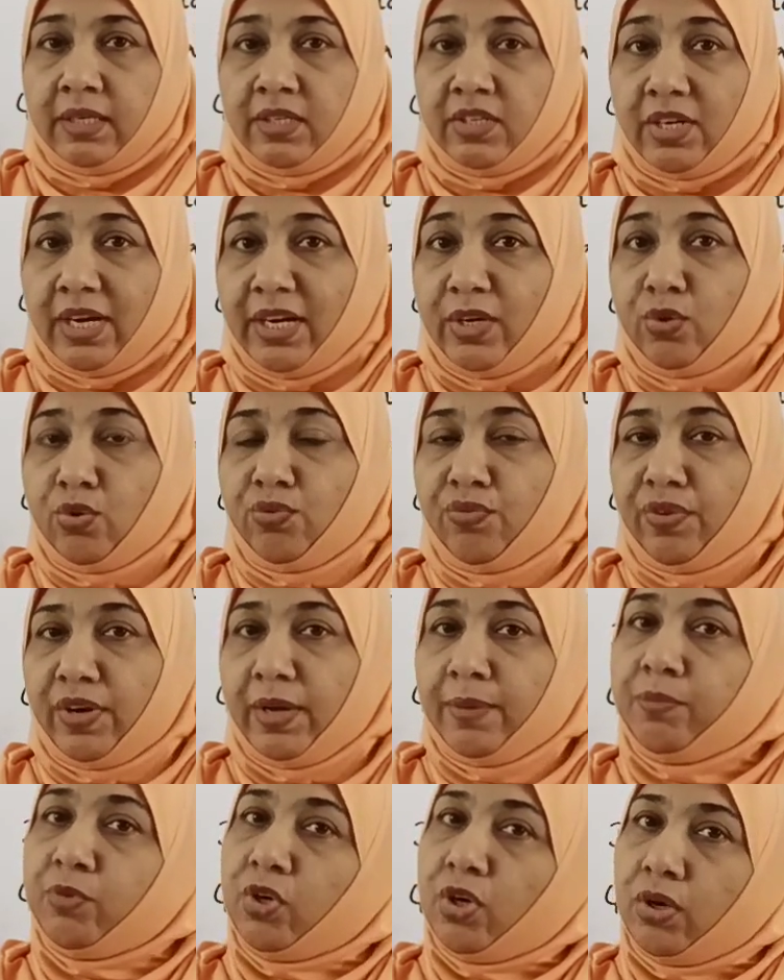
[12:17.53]
Try to
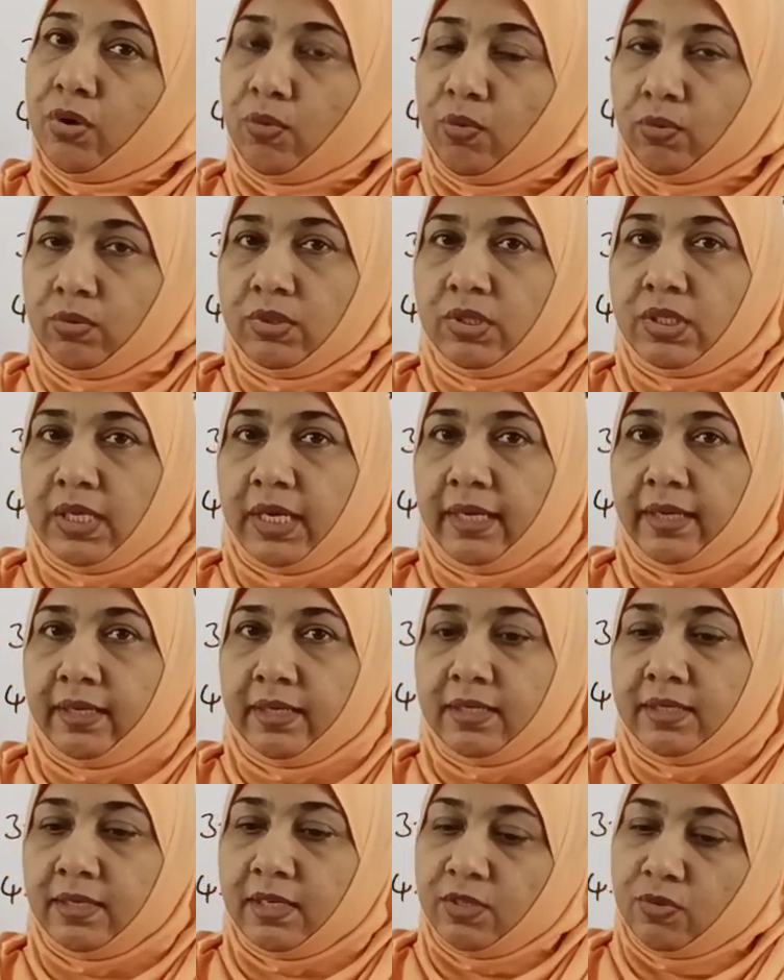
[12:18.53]
frame your own
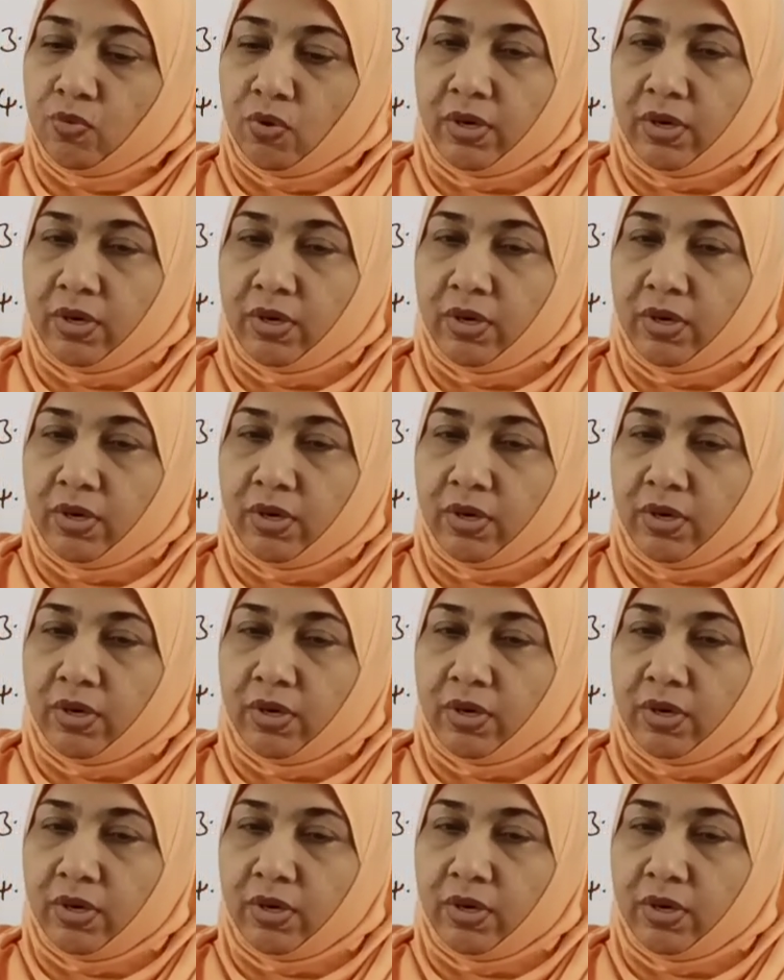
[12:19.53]
sentences,